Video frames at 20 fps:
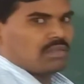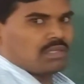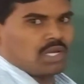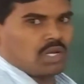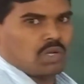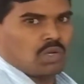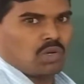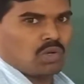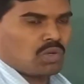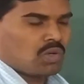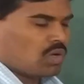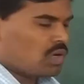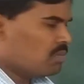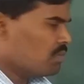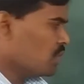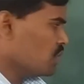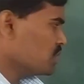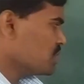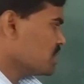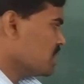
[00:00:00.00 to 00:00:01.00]
The
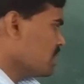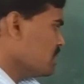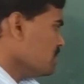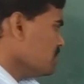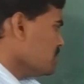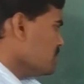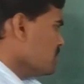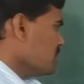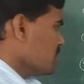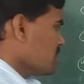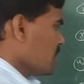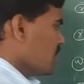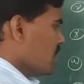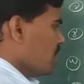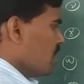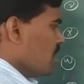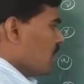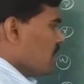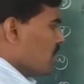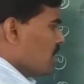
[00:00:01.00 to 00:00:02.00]
locomotion,
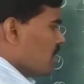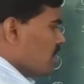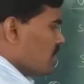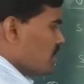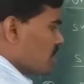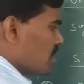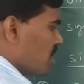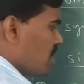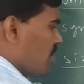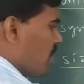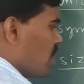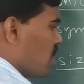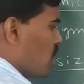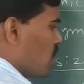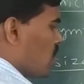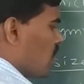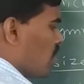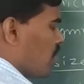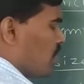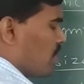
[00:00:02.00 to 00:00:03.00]
stable
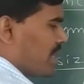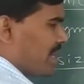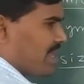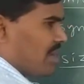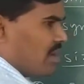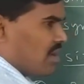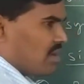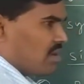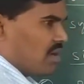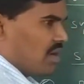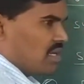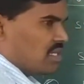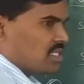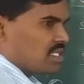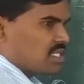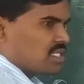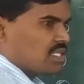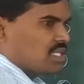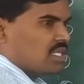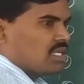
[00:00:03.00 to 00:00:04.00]
locomotory
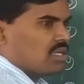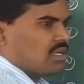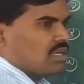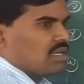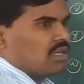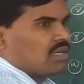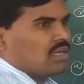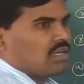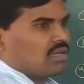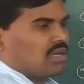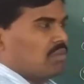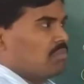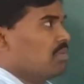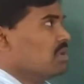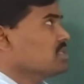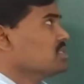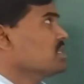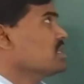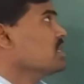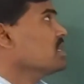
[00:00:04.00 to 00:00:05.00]
organs,
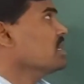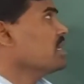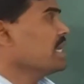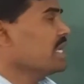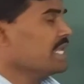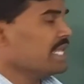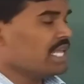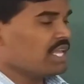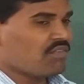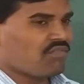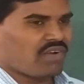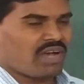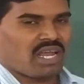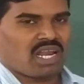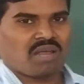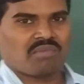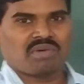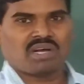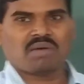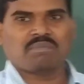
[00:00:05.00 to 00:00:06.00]
compulsory any
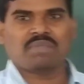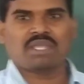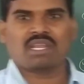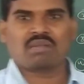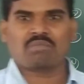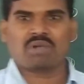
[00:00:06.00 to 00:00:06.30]
phylum of the